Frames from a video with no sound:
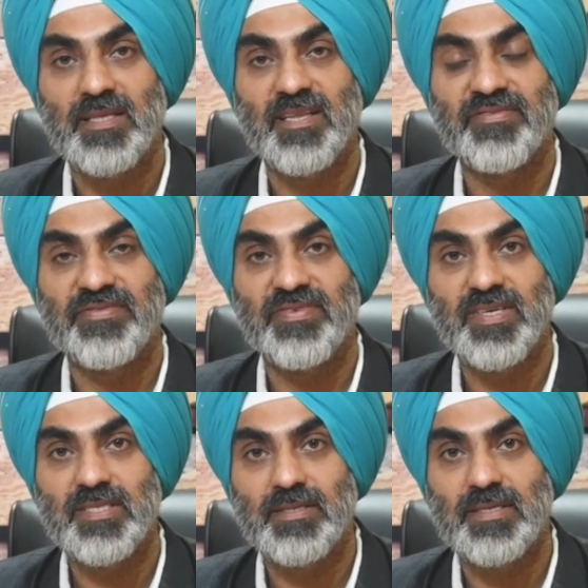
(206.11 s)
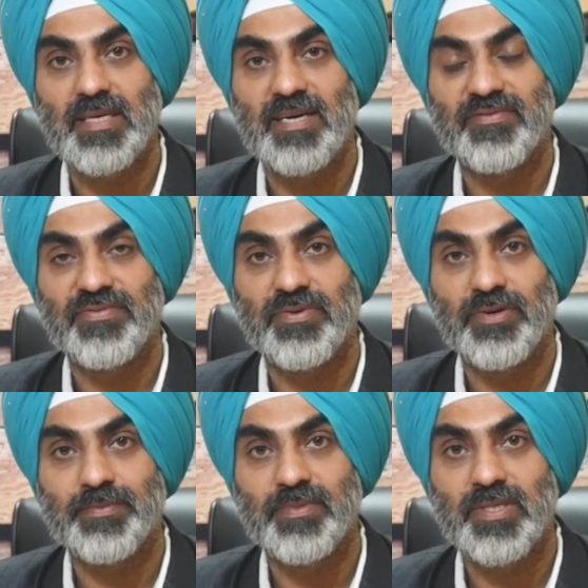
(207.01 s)
the first and
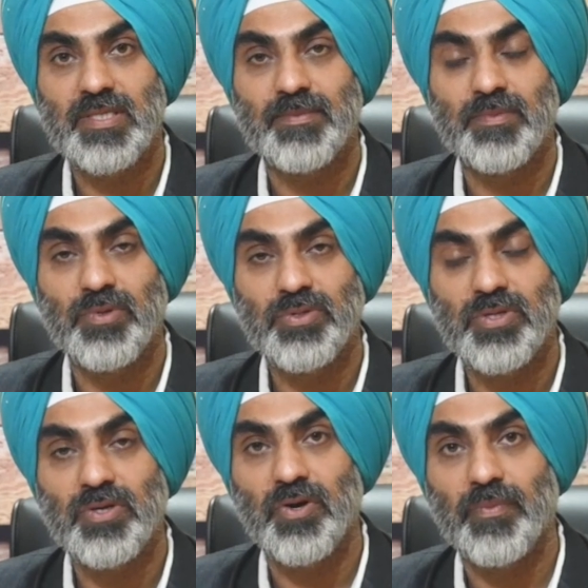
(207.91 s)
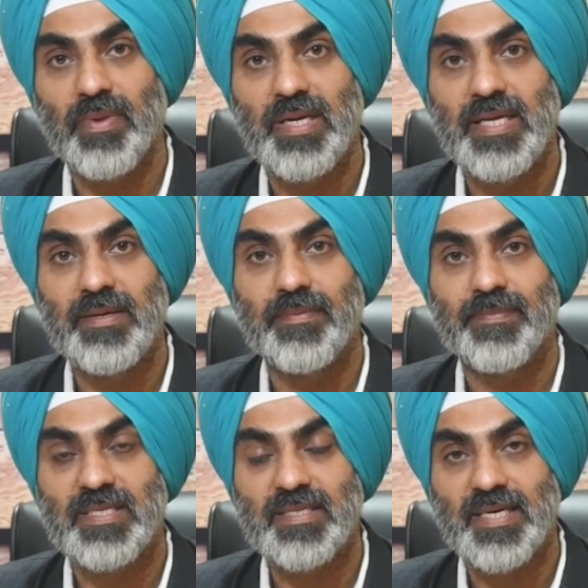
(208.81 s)
foremost most commonly
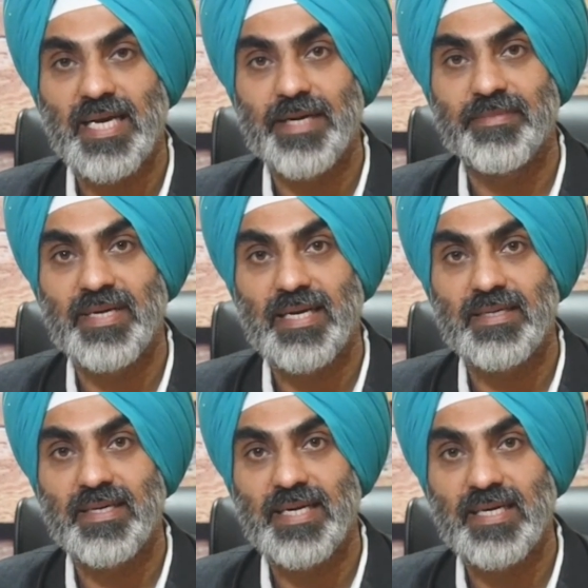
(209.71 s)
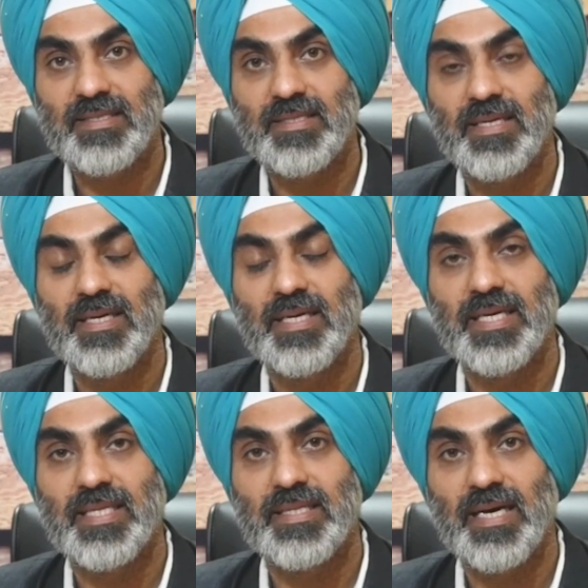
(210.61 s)
prescribed drugs
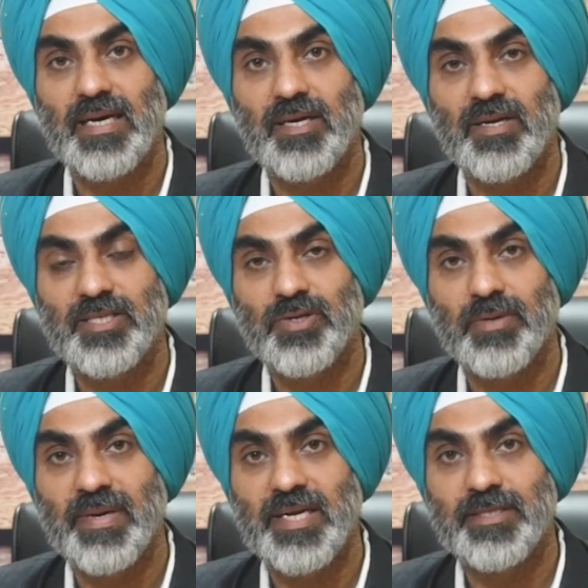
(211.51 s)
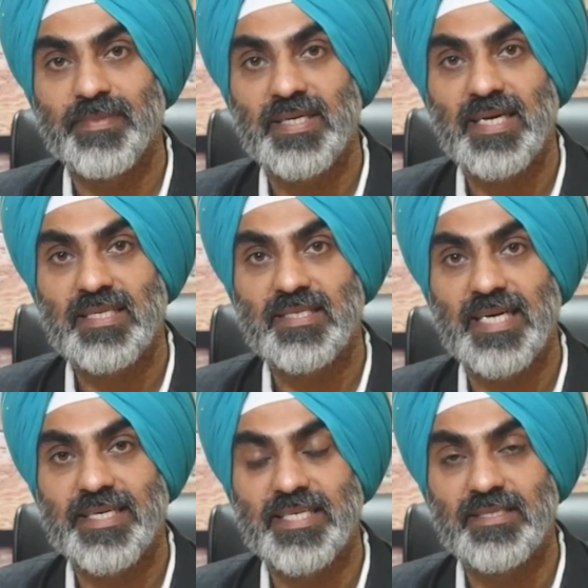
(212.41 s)
in the cholesterol management are
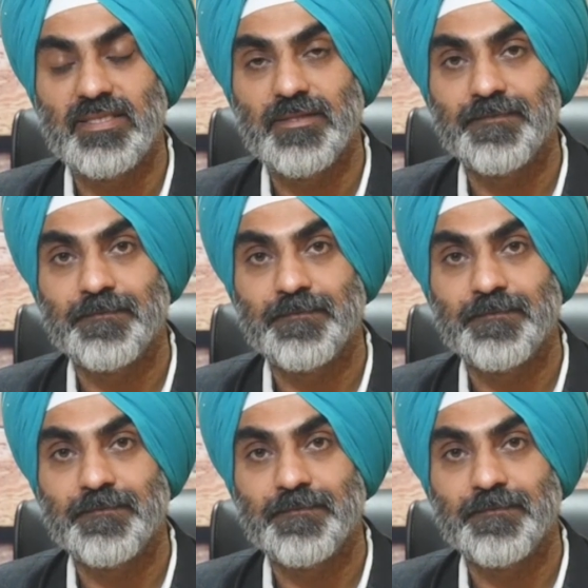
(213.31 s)
statins.